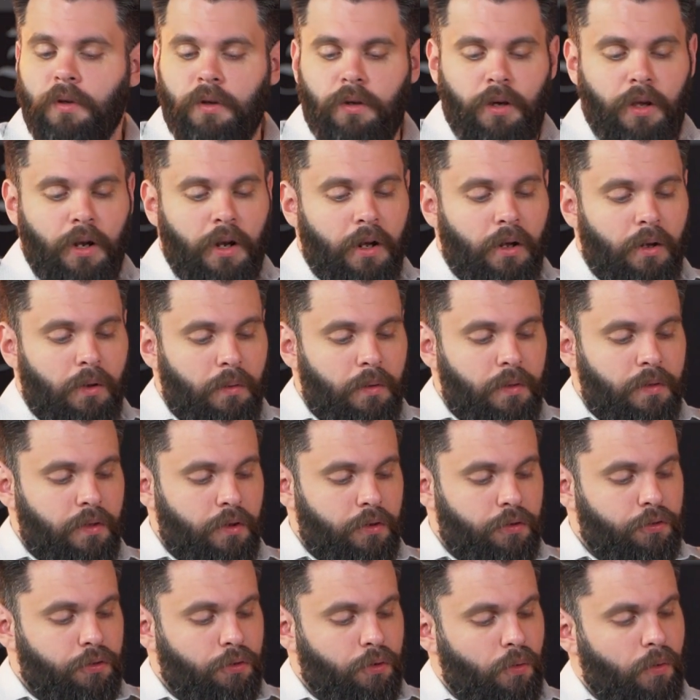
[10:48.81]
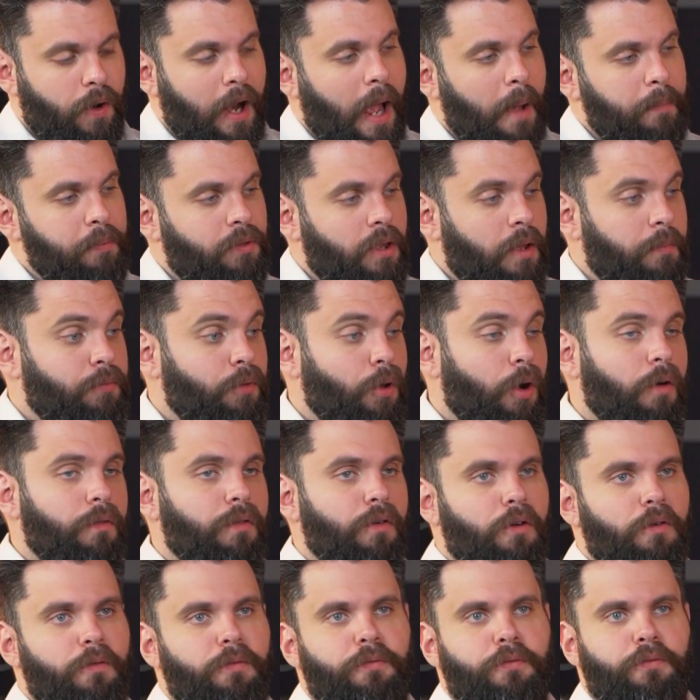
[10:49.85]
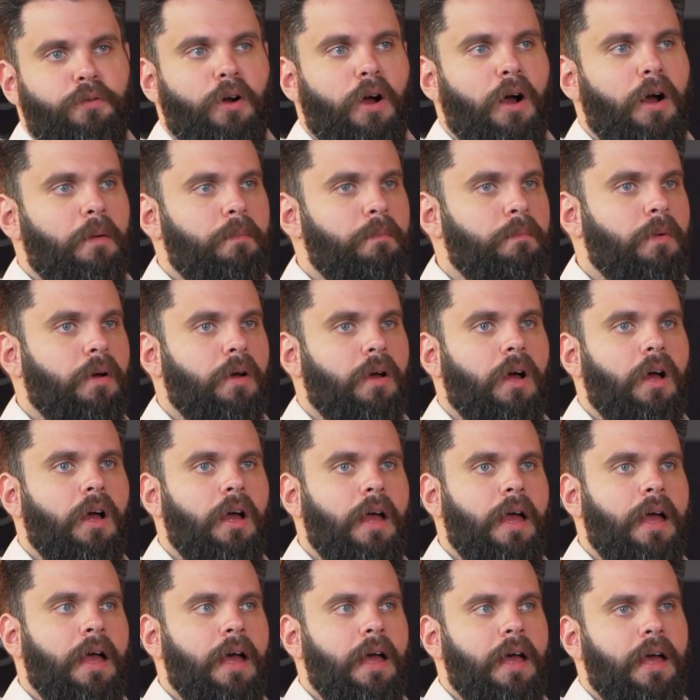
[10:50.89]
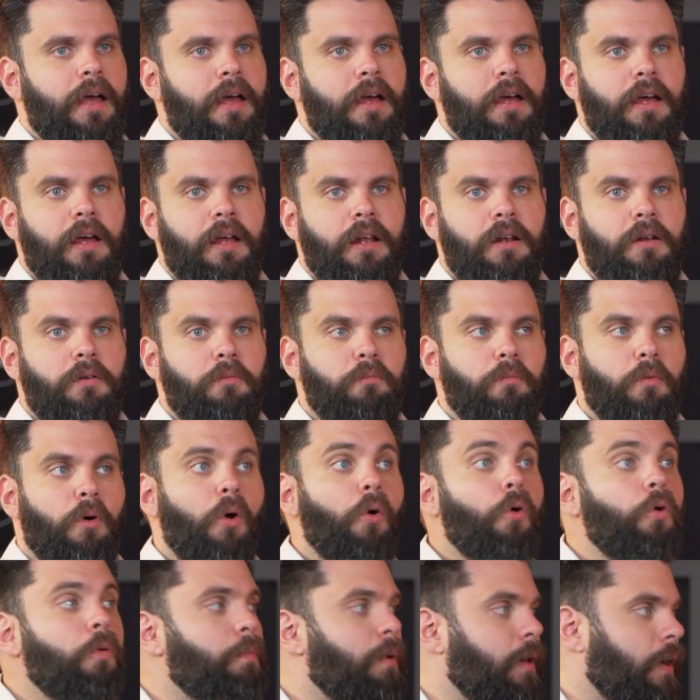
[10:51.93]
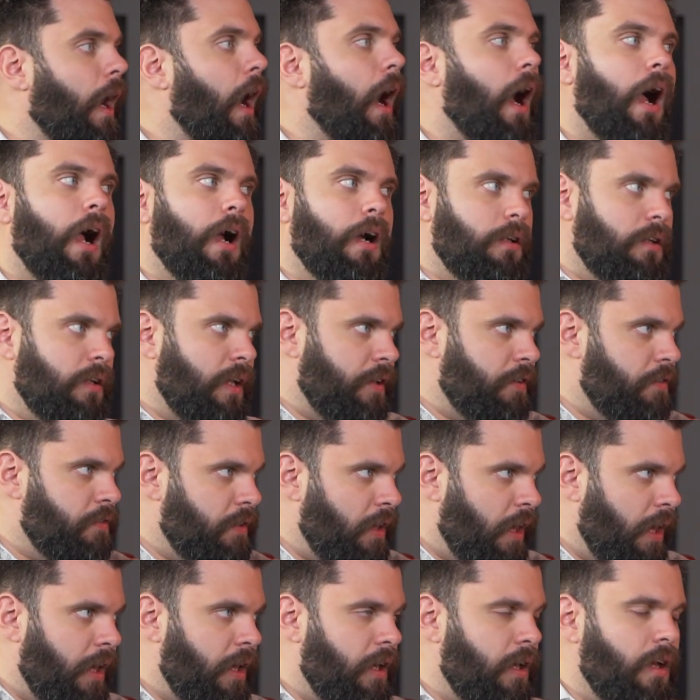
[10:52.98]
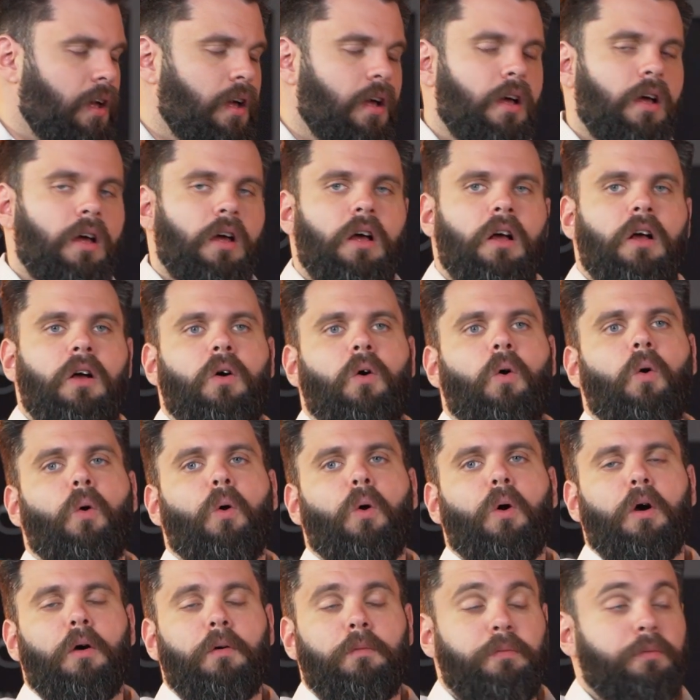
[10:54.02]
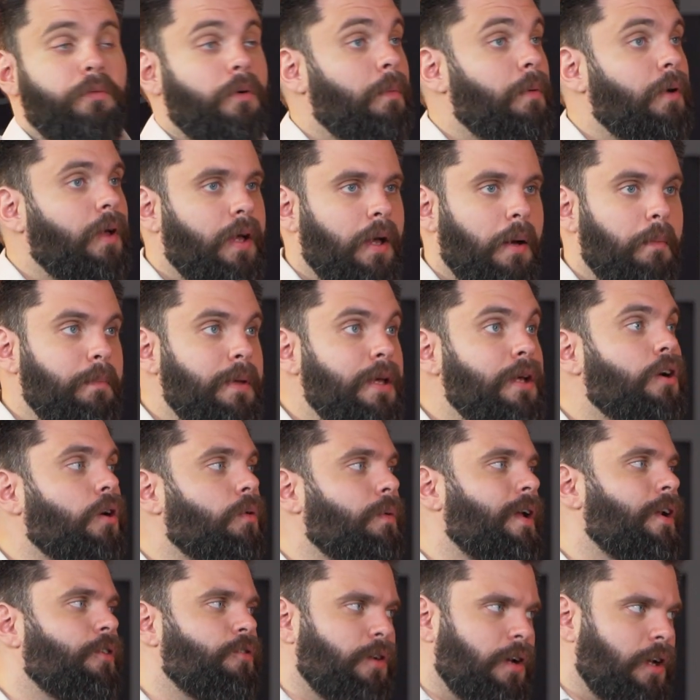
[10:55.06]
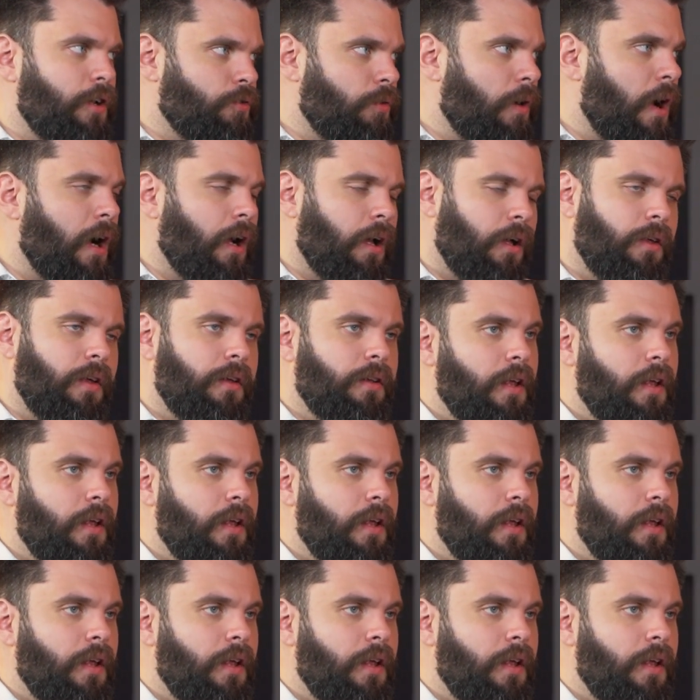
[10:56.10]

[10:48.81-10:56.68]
the scraps left over from an Umbagog, let's say, or from like a Mi Querida Tricky Traca.